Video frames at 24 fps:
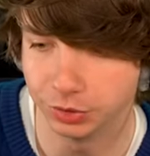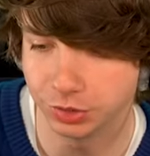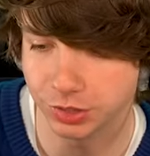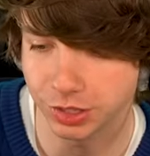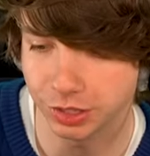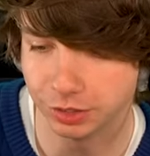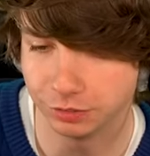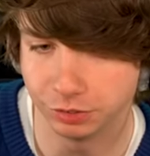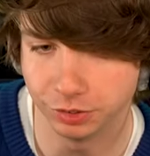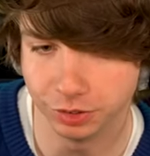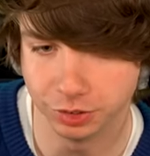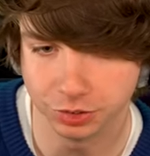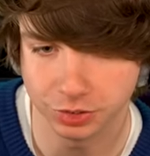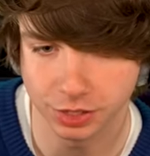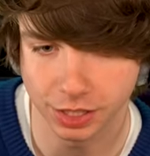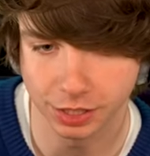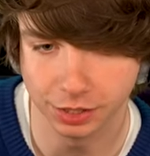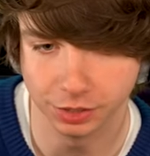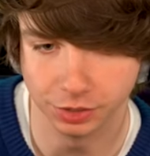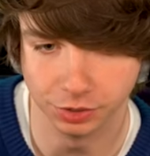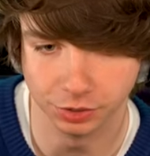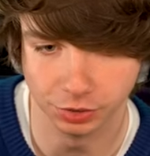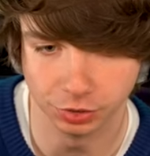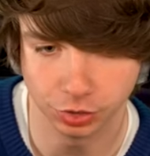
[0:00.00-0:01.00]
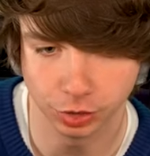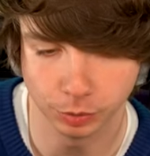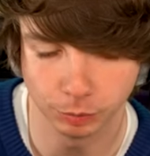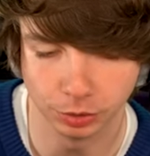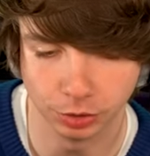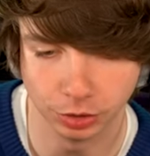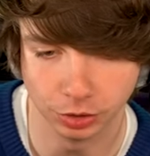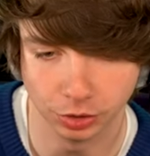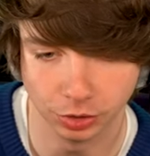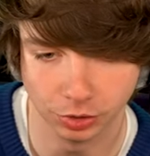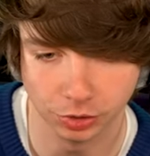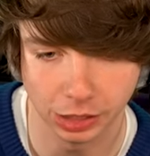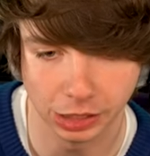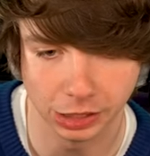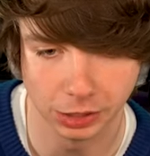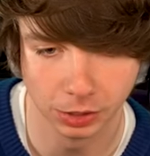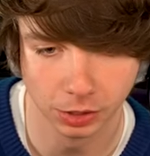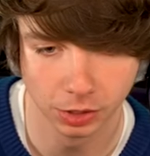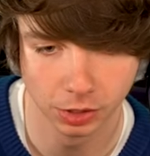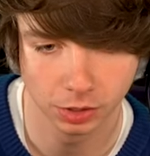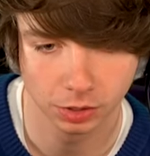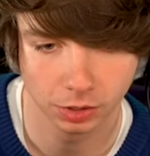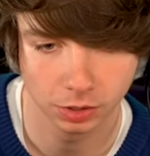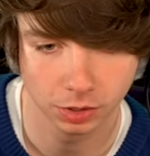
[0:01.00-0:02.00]
they're safe in the side of the shipping
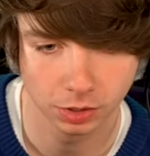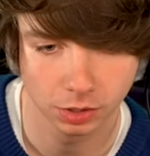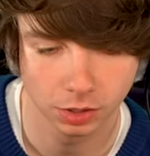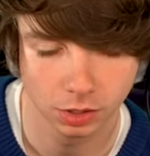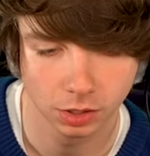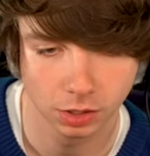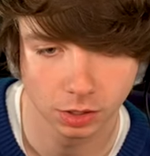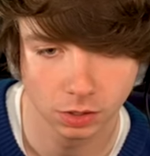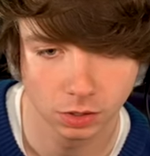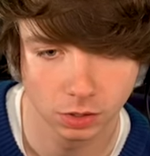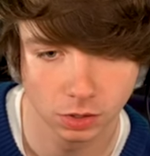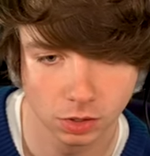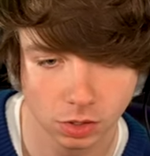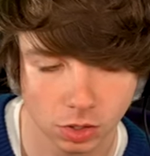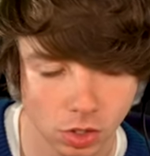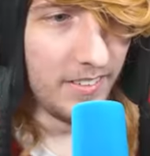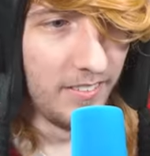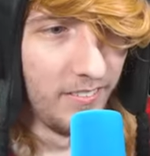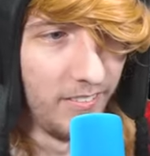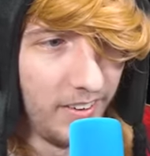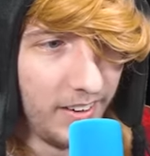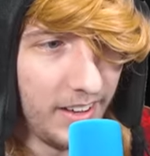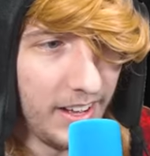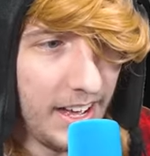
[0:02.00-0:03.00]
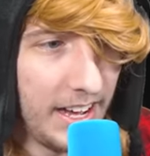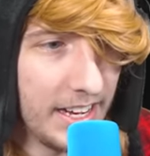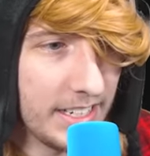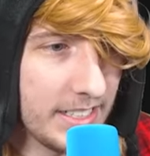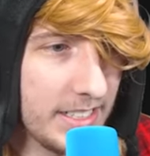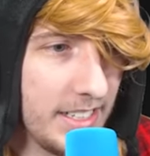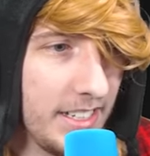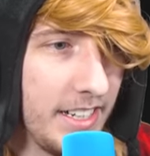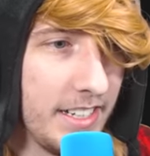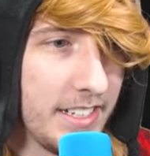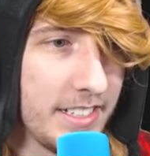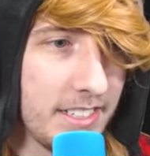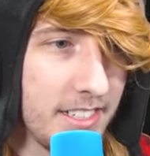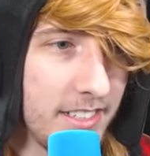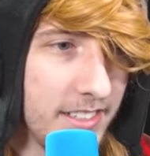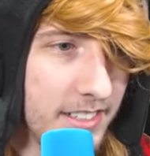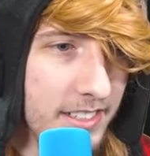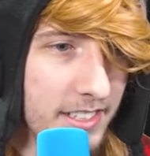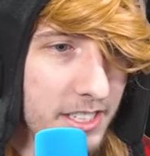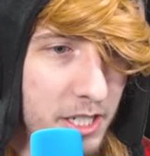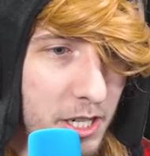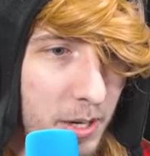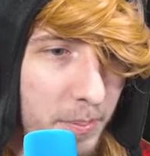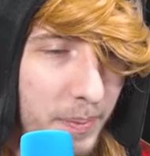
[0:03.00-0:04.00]
container. Well, actually, that's because
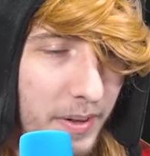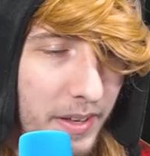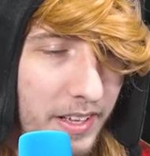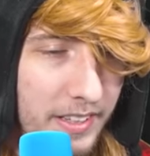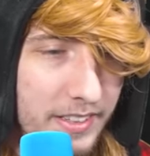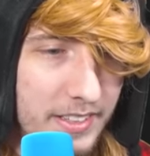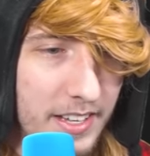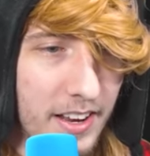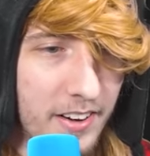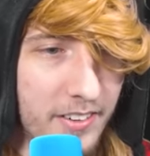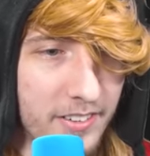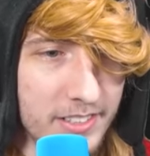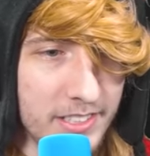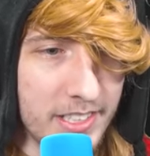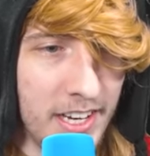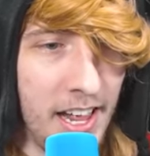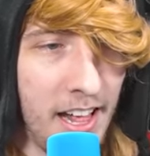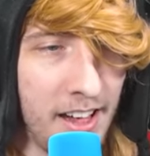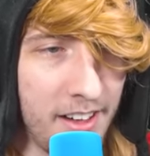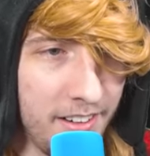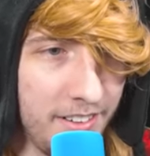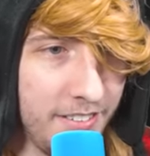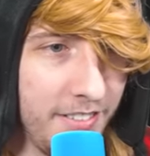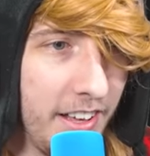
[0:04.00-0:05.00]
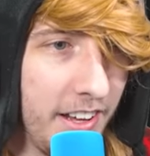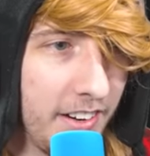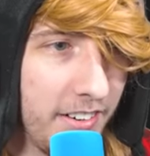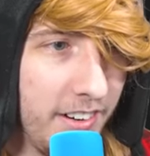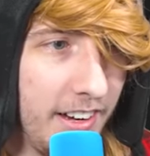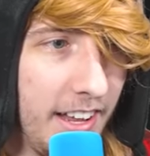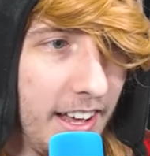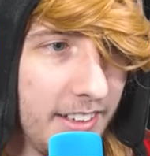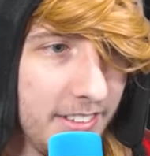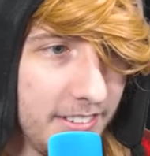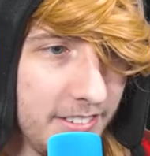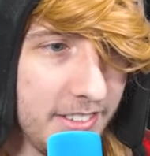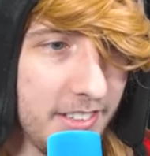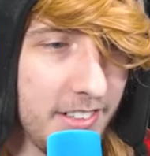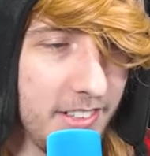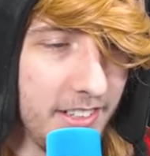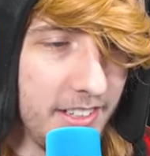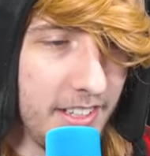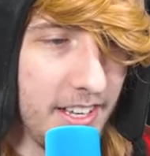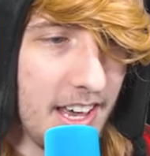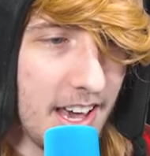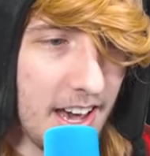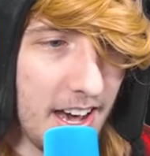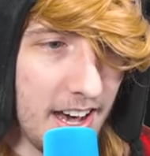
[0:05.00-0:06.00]
the shipping container is an elevator down to
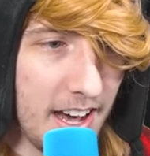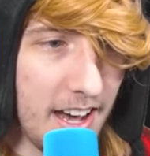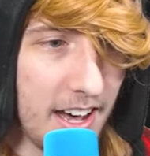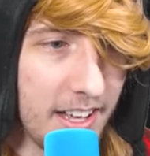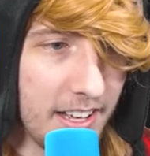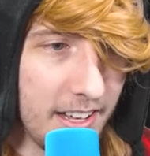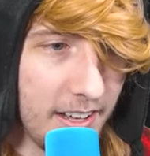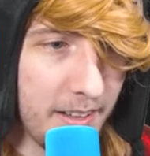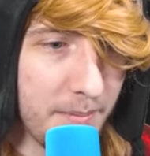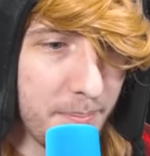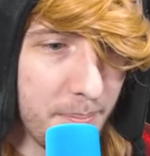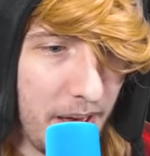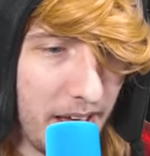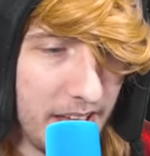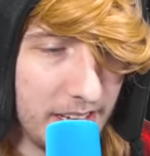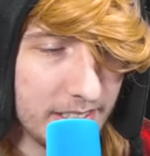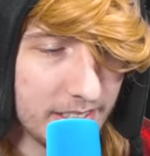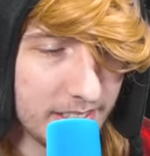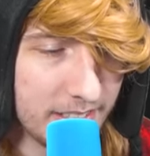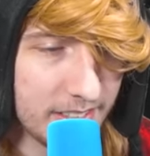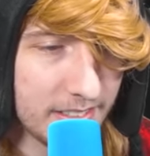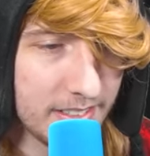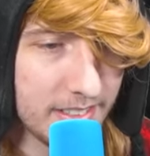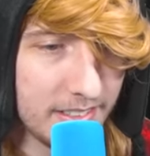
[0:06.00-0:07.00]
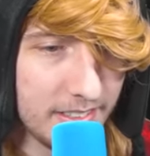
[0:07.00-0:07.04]
the uh, base.